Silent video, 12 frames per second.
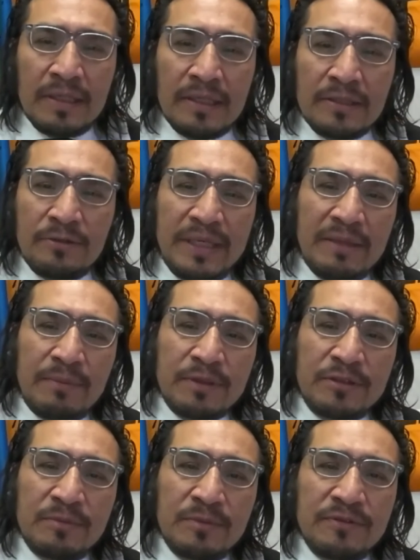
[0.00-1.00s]
to be able
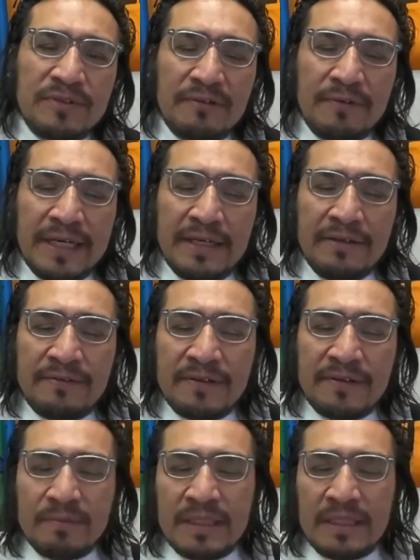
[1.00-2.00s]
to move away
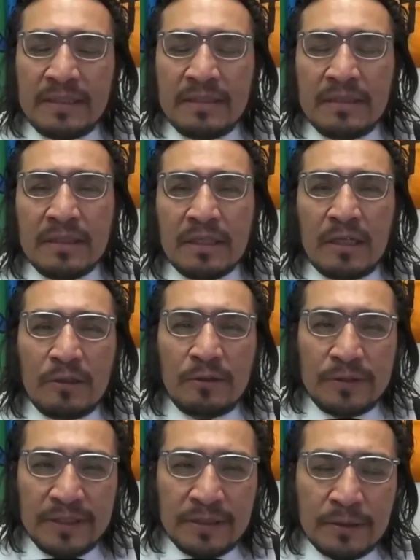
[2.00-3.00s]
from the
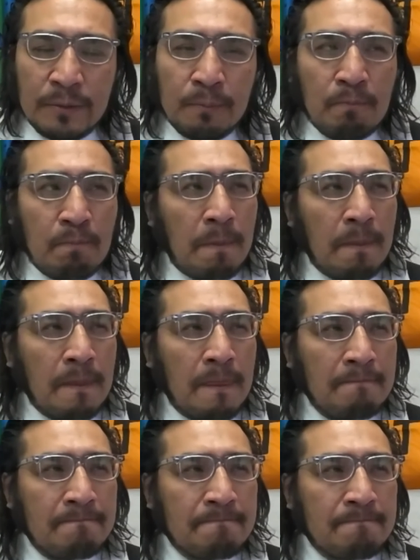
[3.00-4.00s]
colonial,
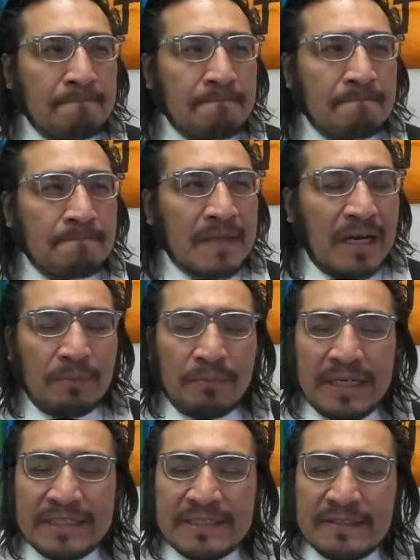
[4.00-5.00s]

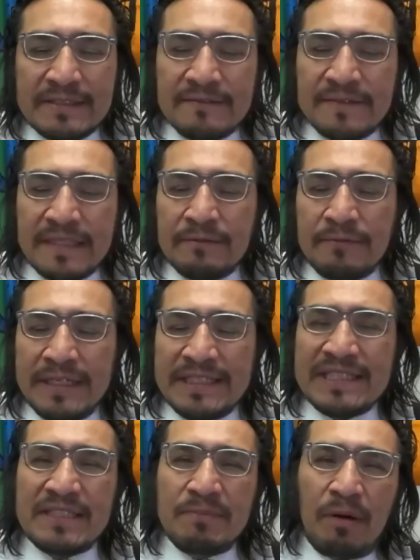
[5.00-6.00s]
oppressive, and
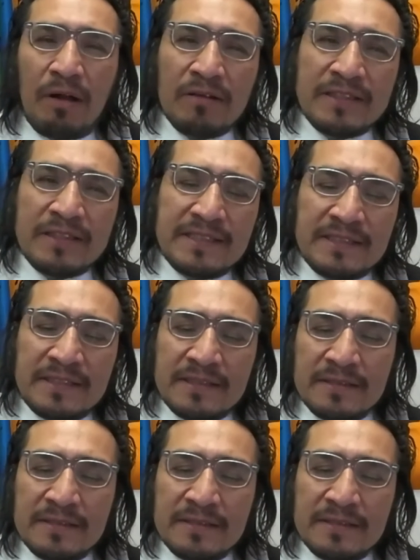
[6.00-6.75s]
racist policies